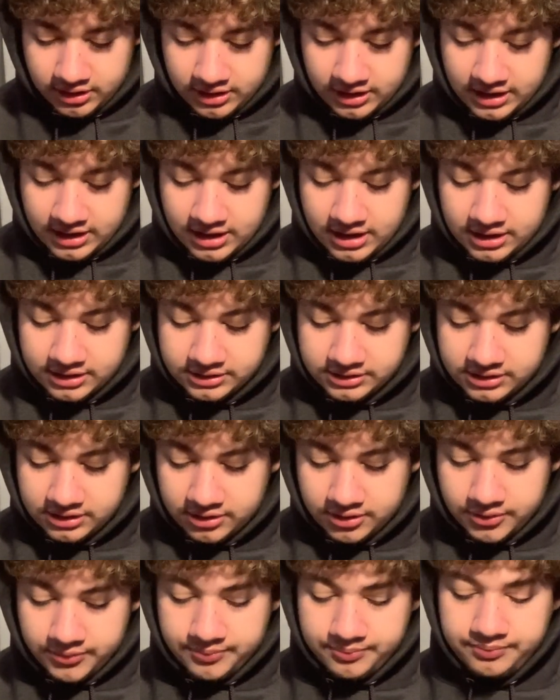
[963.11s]
And
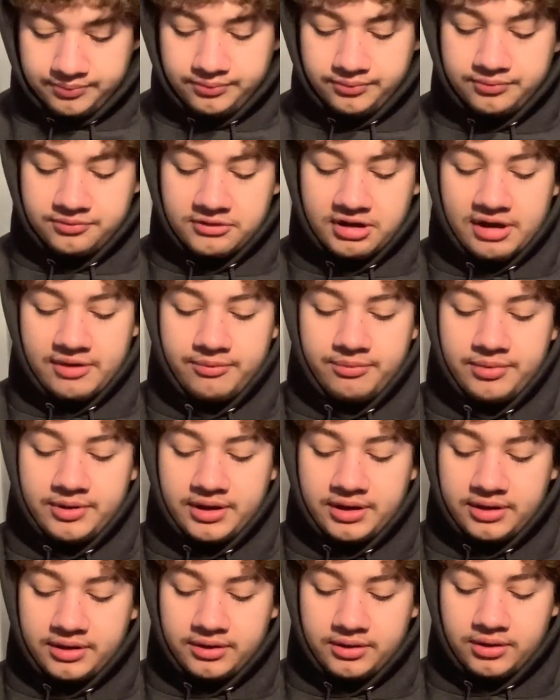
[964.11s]
so I've
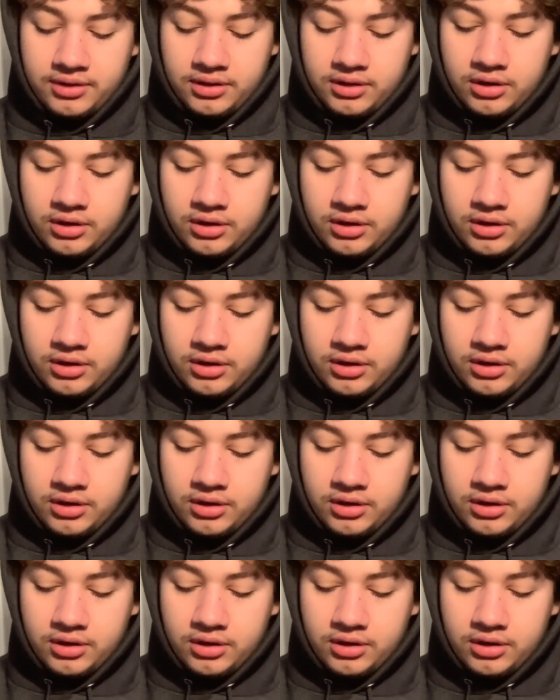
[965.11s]
been